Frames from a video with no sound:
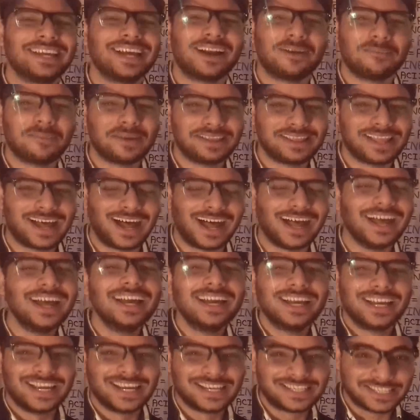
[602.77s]
here mean the
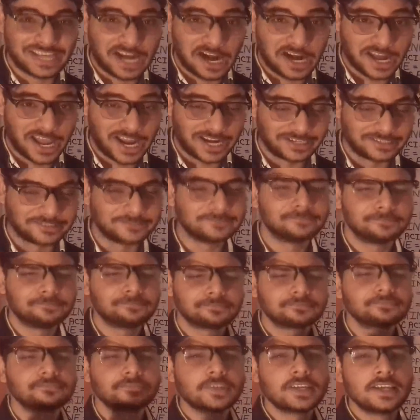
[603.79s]
histidine.
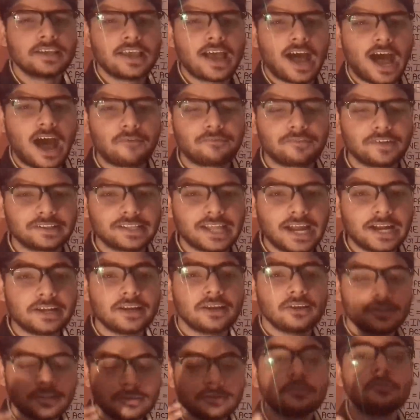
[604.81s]
After
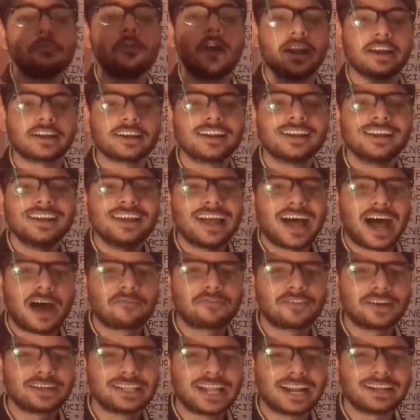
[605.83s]
that what?
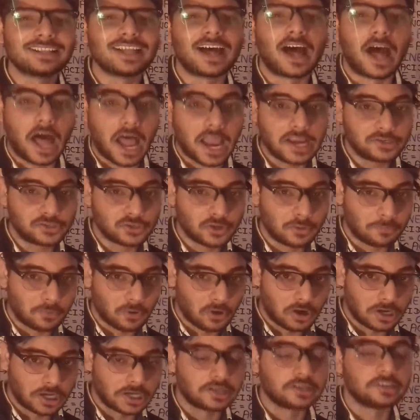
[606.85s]
After that the
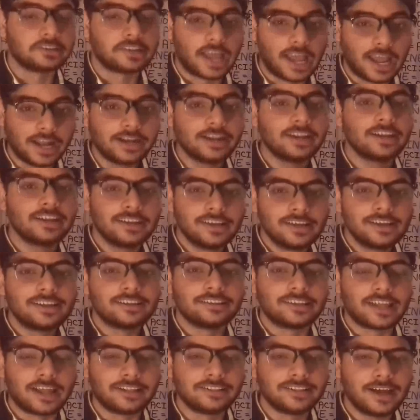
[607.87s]
isoproline.
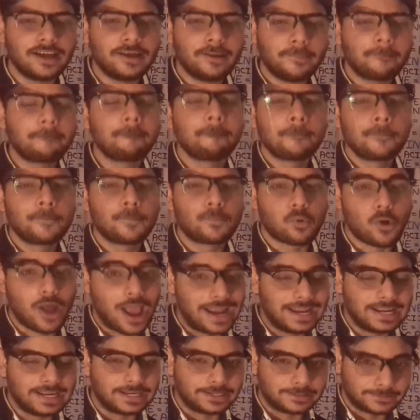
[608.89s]
Then the
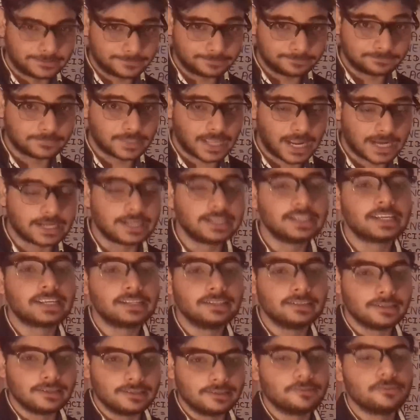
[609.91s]
proline.
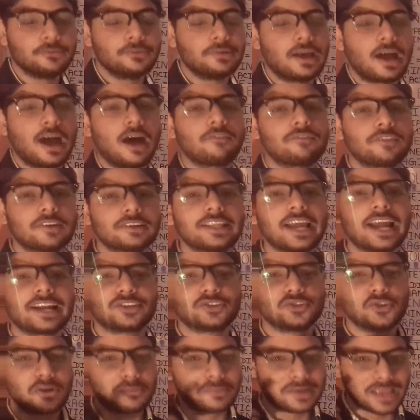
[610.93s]
Then after
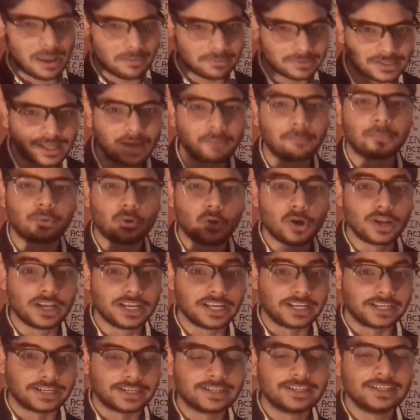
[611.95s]
that you will be having the
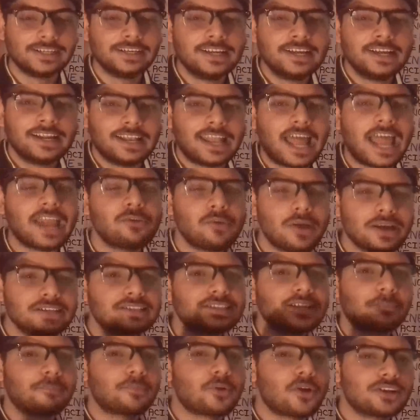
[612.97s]
proline. Likewise
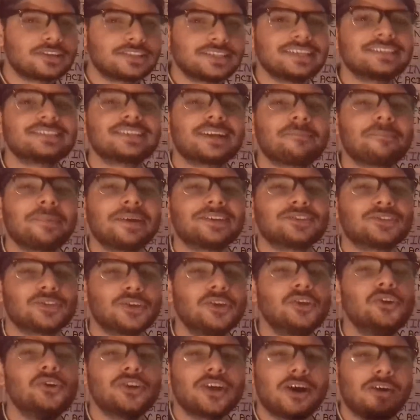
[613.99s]
the process repeats. So
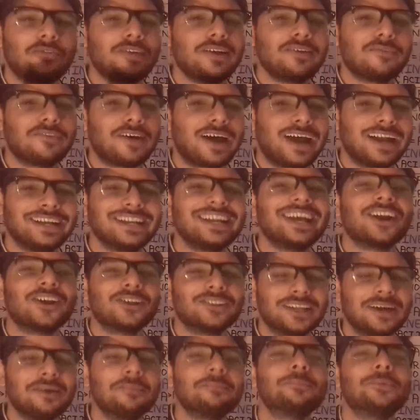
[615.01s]
you could often find here
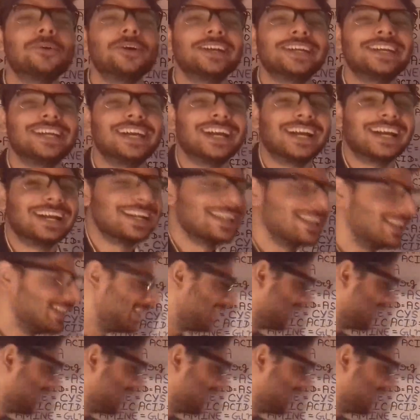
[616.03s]
on the board here.